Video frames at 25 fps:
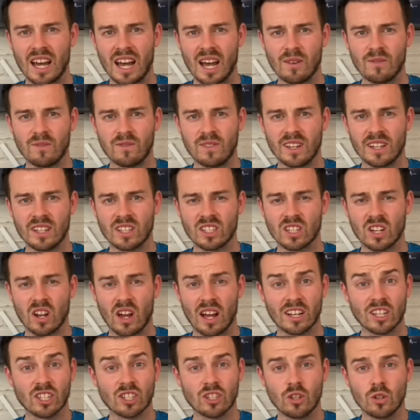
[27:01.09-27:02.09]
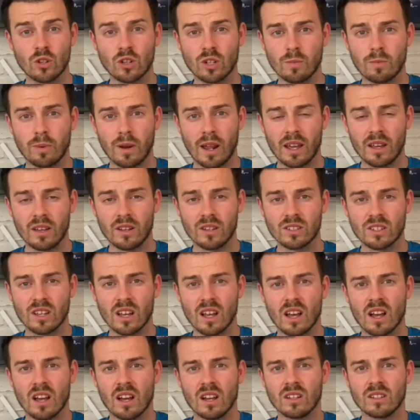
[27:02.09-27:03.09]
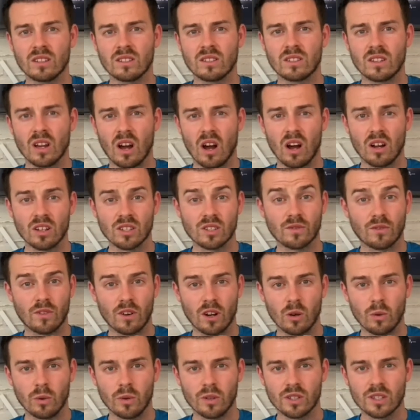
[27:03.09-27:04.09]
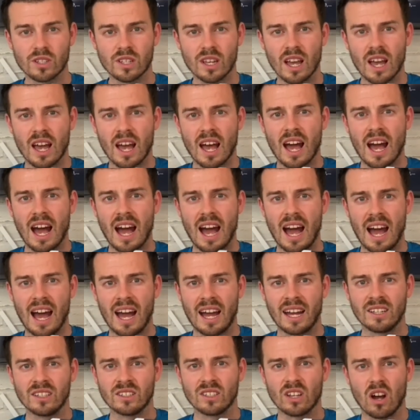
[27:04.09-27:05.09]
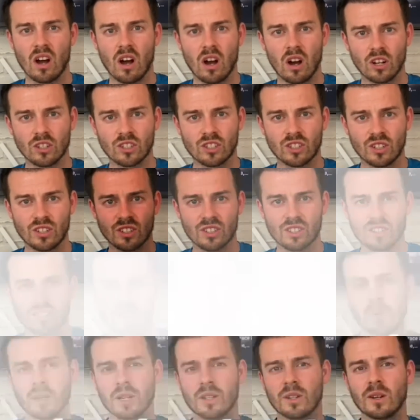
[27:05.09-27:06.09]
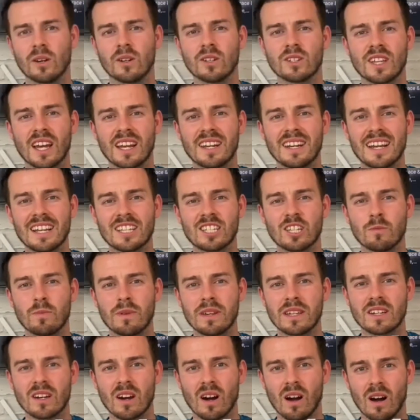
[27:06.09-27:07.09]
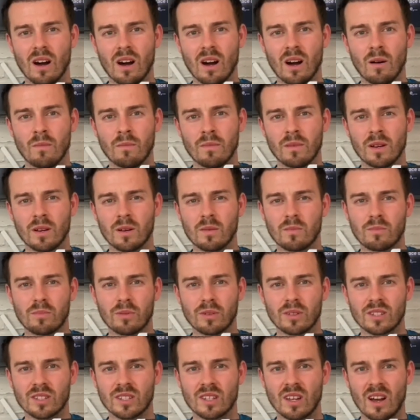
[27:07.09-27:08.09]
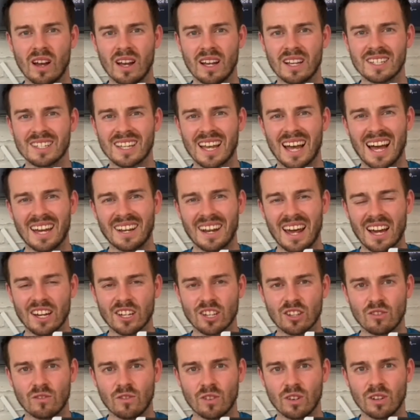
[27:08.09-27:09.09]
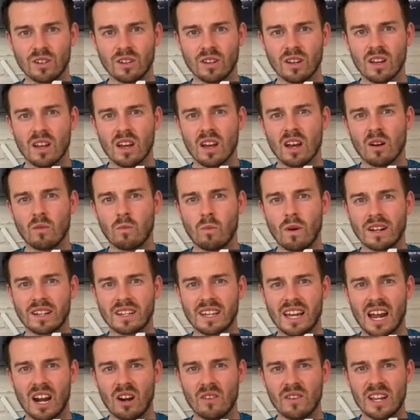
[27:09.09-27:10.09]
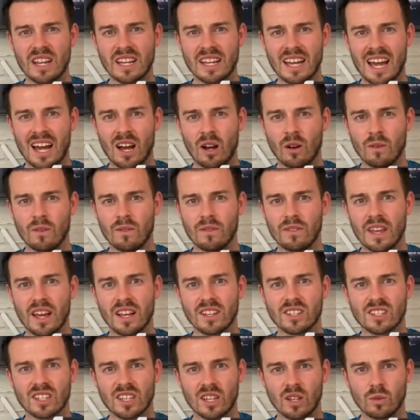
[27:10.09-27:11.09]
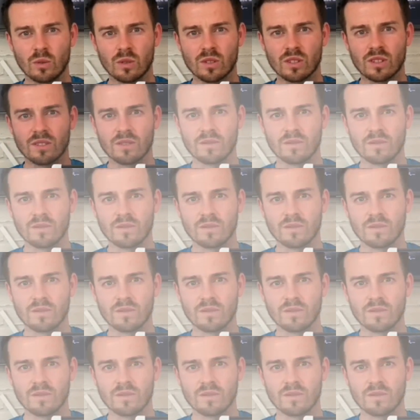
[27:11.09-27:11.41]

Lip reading: athletes like snooker players, darts throwers and archers because they need to be calm, precise and accurate when carrying out their skills.